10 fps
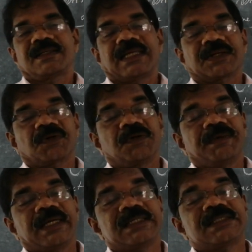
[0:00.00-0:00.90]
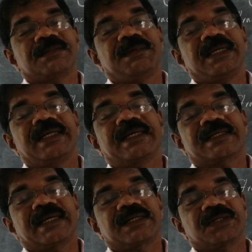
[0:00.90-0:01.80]
they are always being
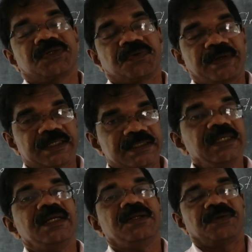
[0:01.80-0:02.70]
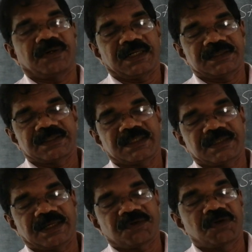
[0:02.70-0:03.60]
attracted towards the nucleus.
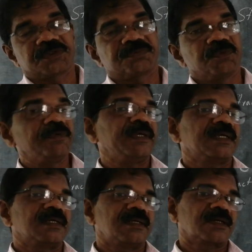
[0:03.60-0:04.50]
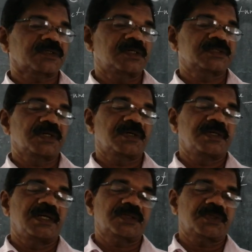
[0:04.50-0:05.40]
They are always moving.
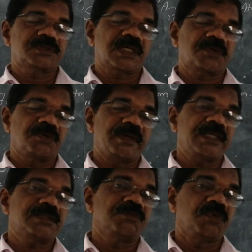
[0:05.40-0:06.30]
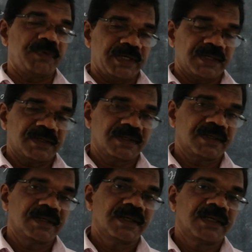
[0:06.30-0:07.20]
Electrons are always
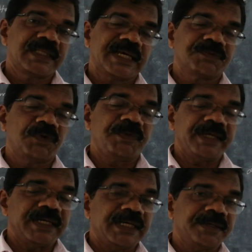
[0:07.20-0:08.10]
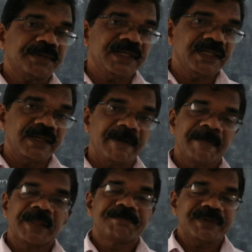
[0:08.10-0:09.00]
moving. They are moving in
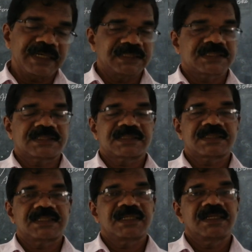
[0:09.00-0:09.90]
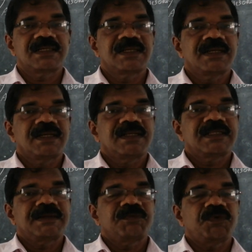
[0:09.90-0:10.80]
different paths.
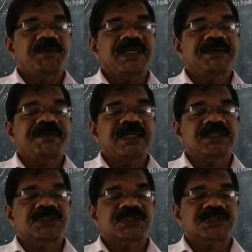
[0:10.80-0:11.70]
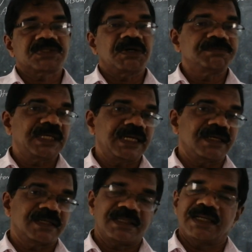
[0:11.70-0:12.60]
The moving paths of
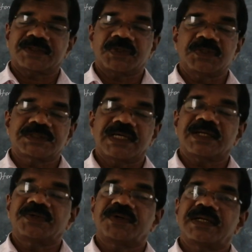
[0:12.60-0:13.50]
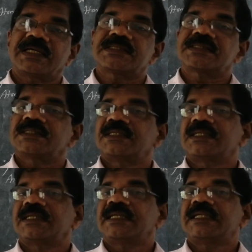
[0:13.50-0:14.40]
the electrons are known
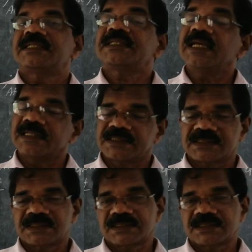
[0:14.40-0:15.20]
as shells.